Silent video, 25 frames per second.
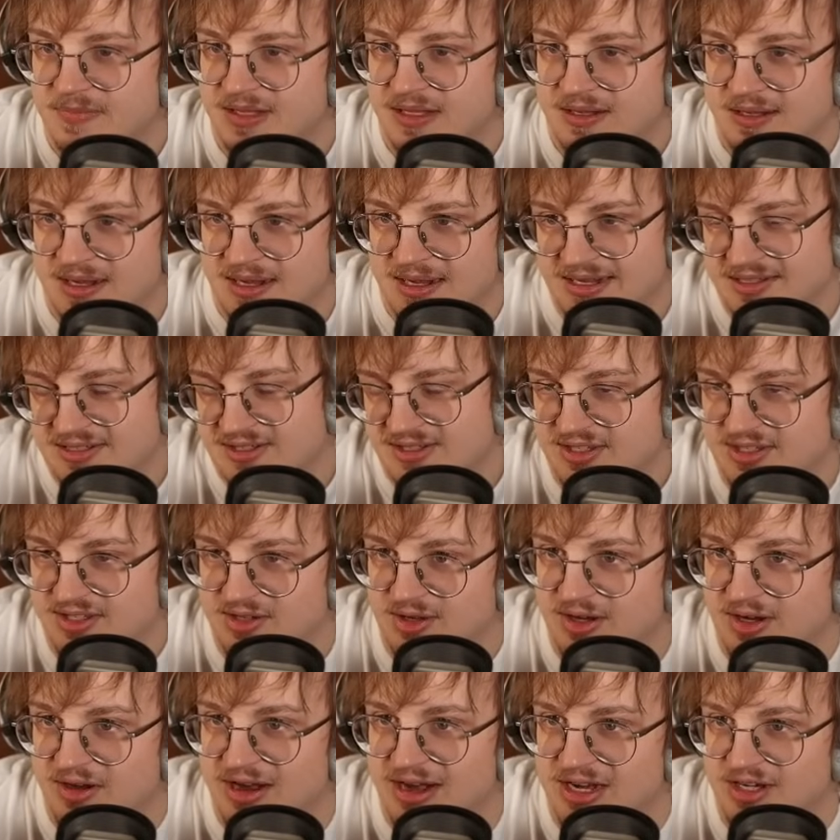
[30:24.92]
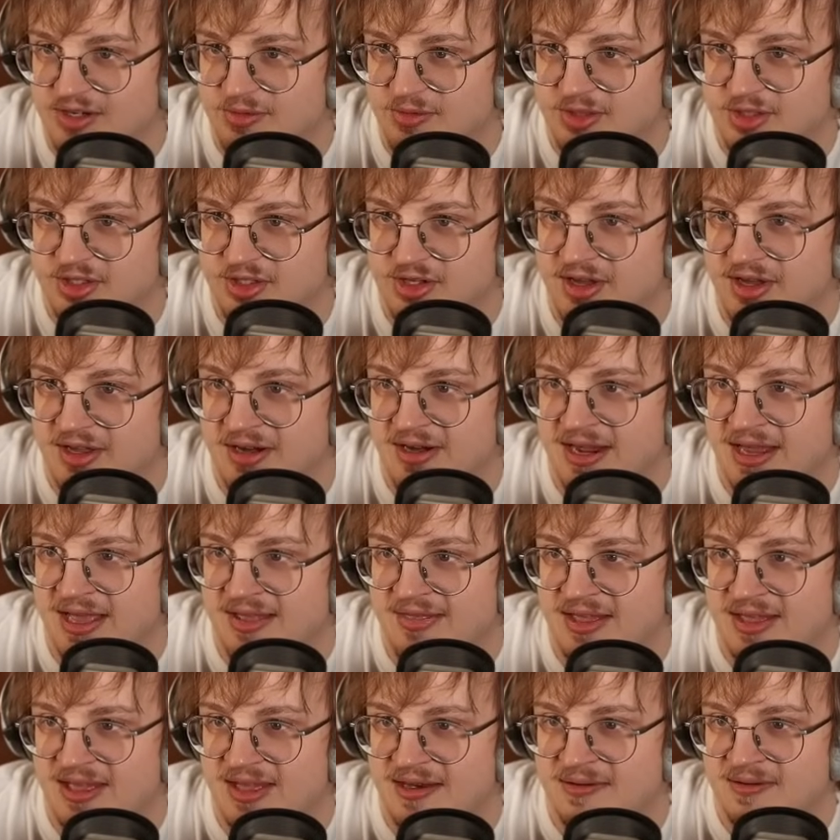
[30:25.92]
I guess this interaction was good, and
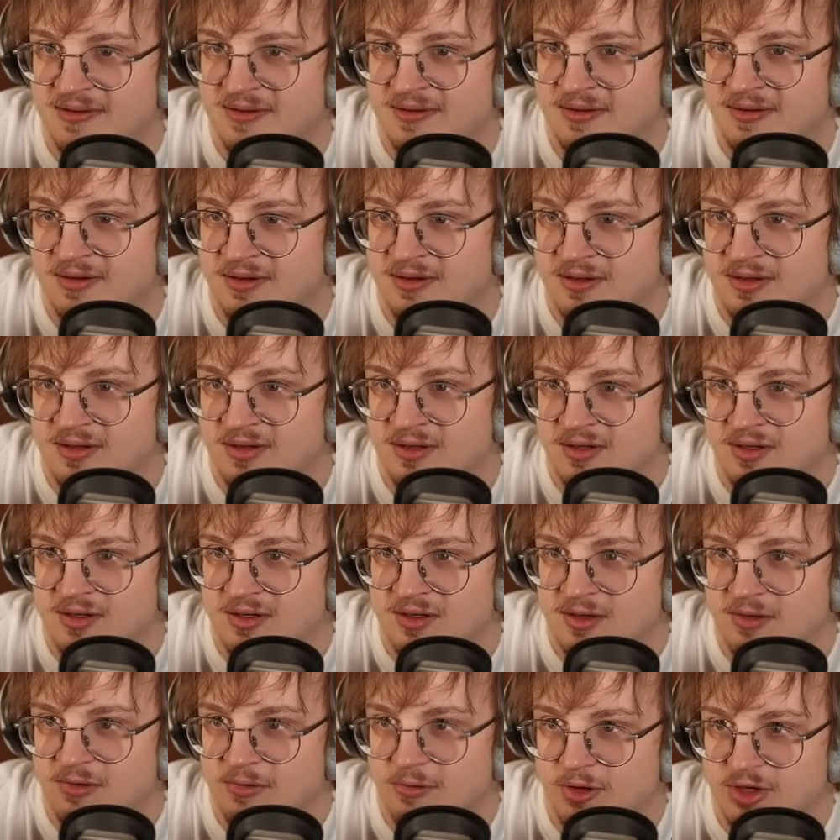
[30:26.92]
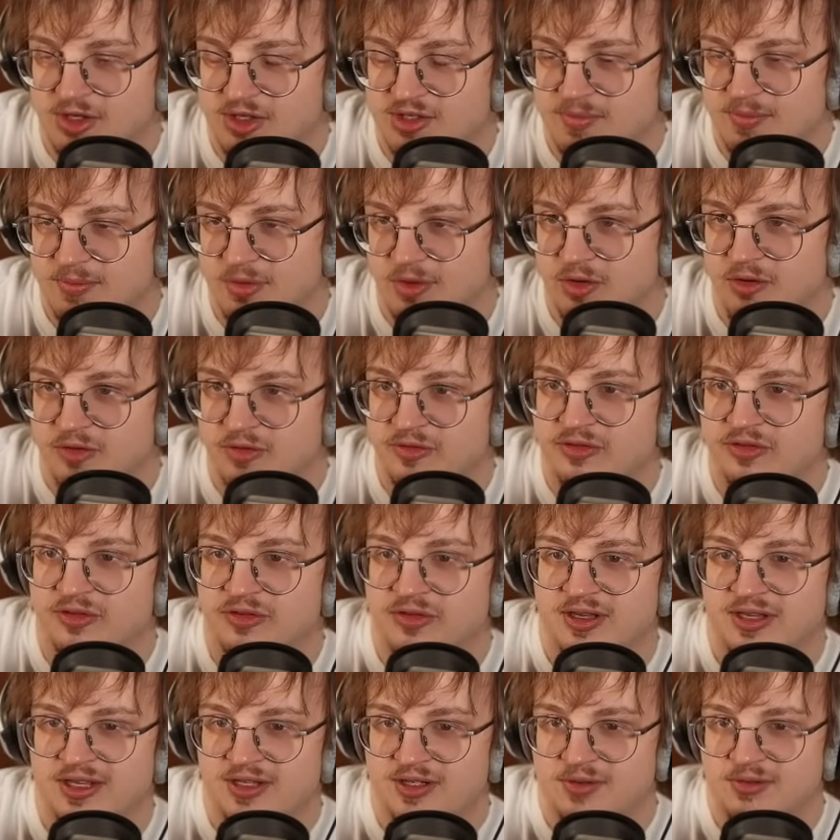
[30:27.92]
then worst move
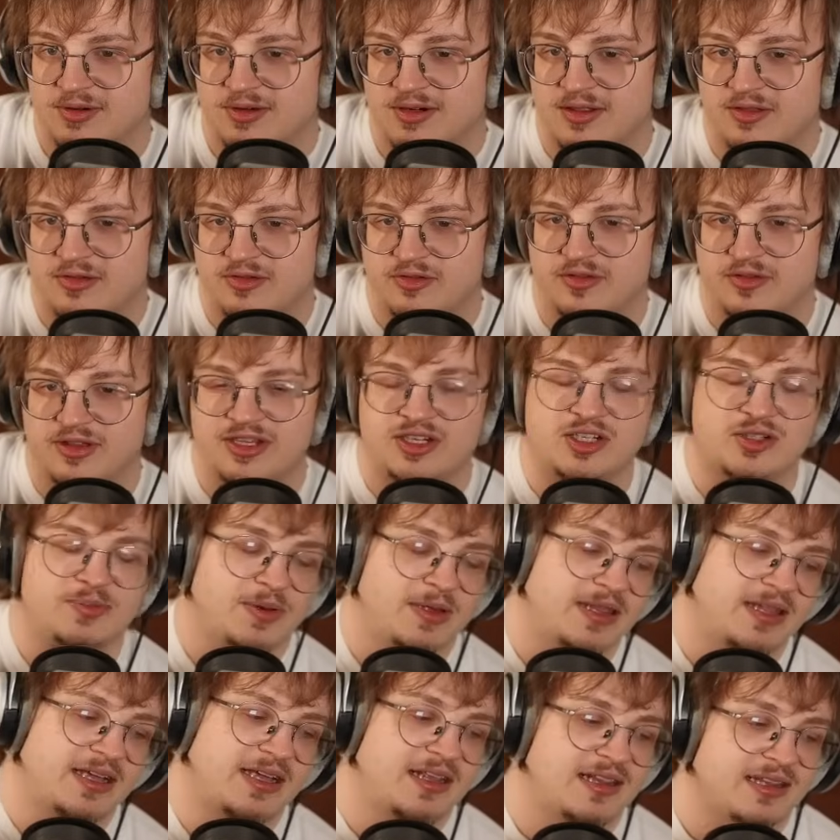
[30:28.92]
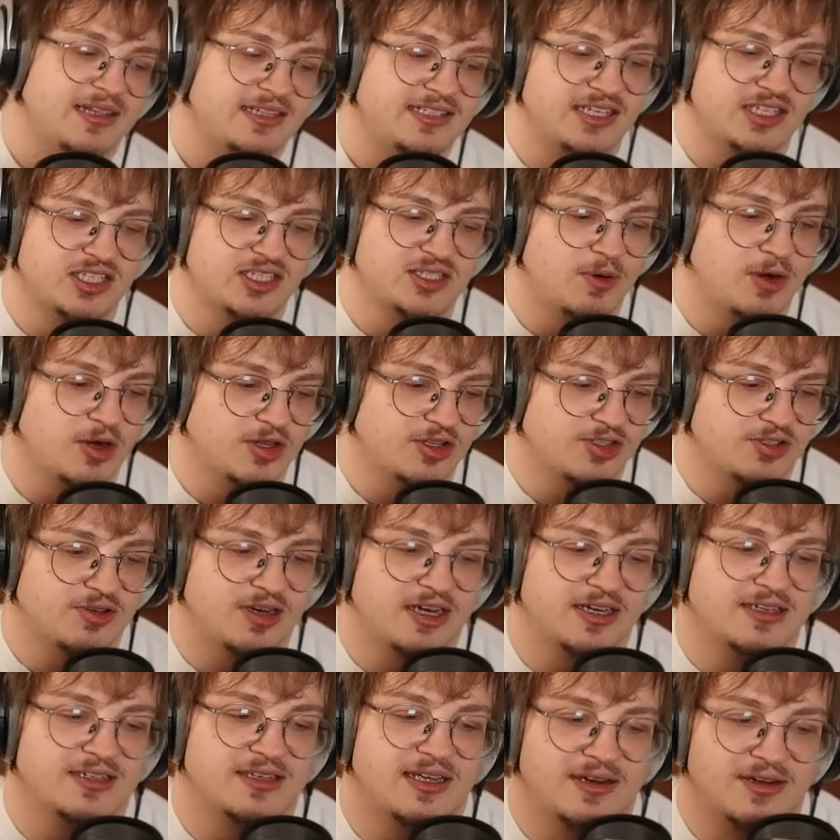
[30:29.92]
into another flinch. But like, at least he smart
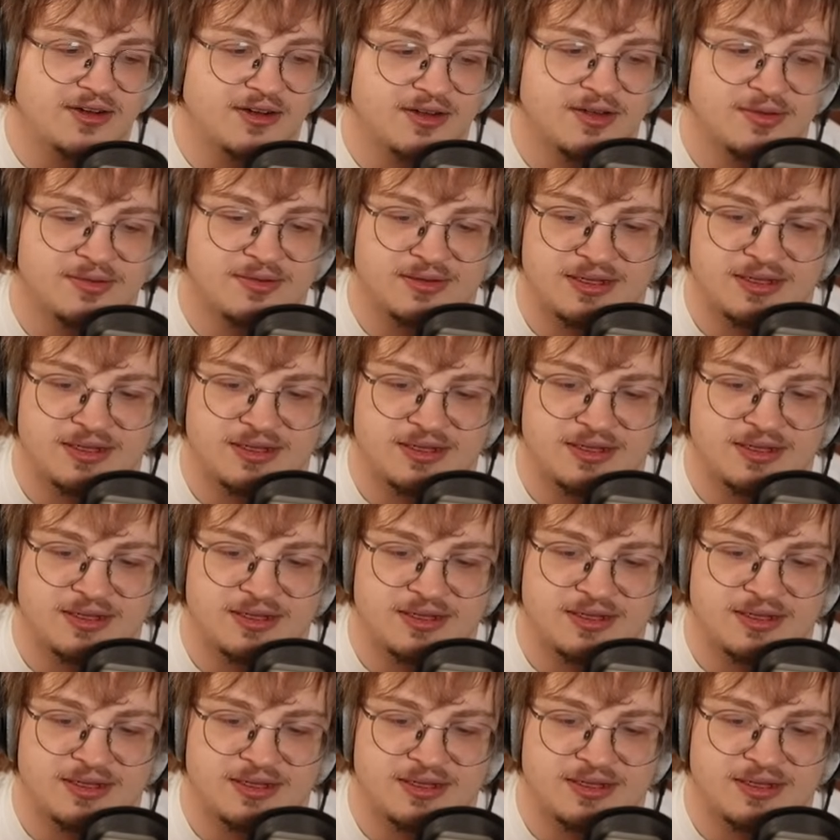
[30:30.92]
striked. I don't know.